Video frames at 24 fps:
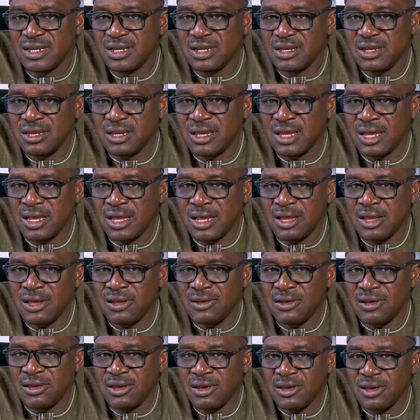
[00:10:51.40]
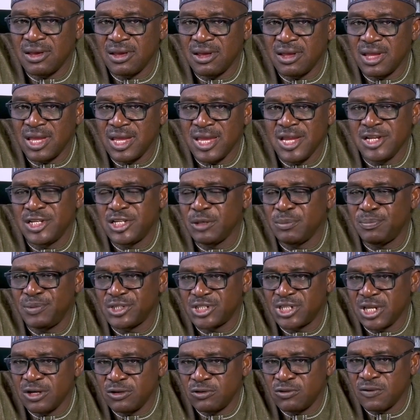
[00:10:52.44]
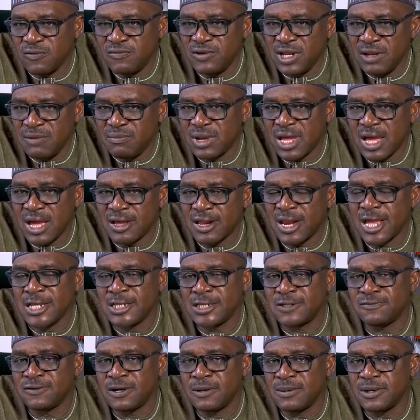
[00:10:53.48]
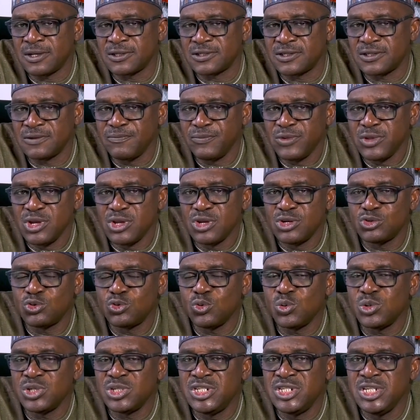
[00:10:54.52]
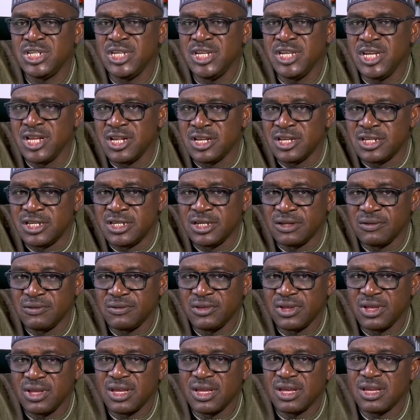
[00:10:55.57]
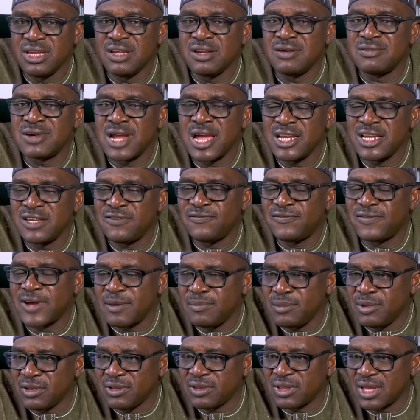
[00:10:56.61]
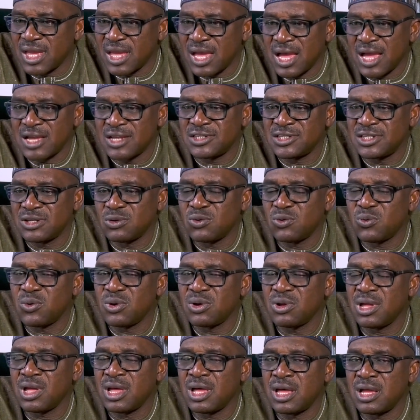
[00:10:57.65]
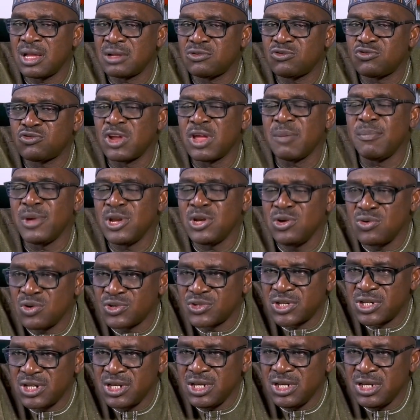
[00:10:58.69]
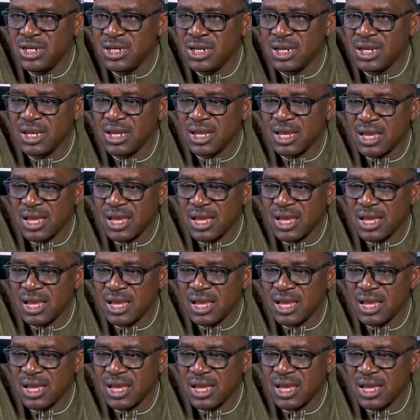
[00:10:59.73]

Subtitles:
80% of them are rice farmers. So the yield in rice farming has tremendously